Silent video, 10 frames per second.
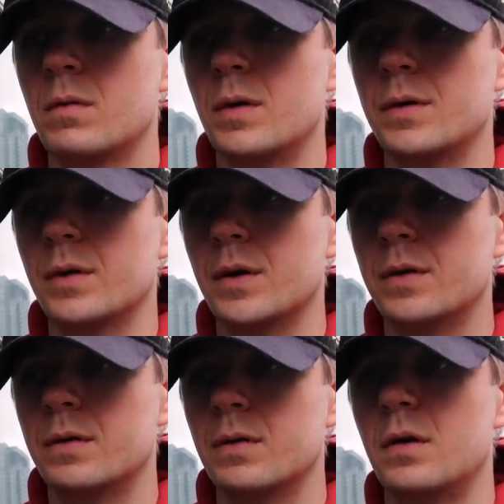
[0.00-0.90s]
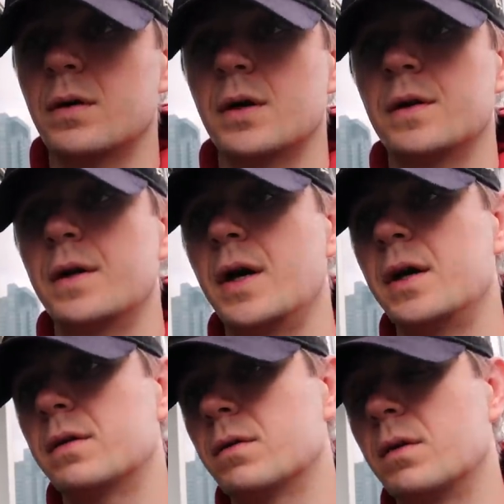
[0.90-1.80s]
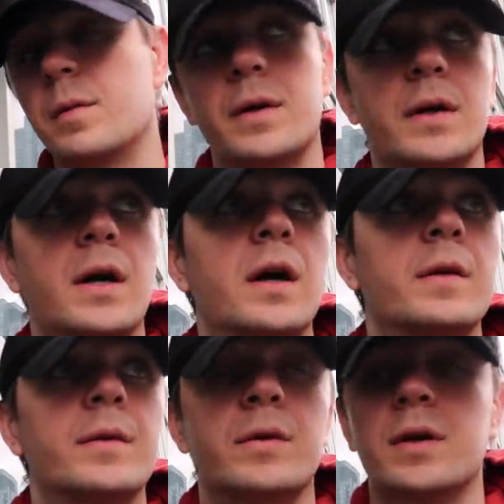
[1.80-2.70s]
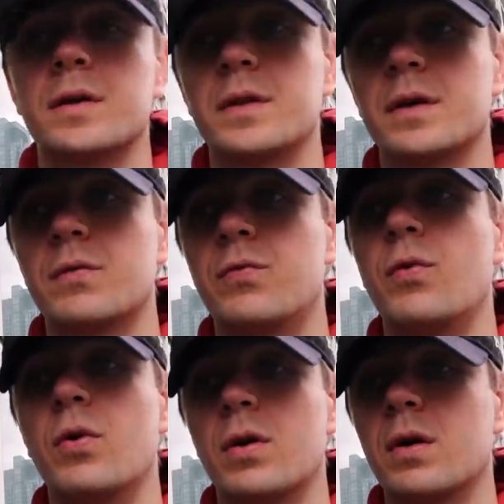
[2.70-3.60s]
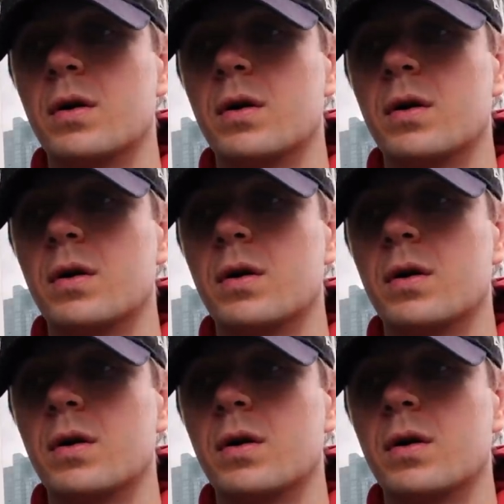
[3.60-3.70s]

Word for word: Wow, you got oh you got the eight. Oh my god, you got like four.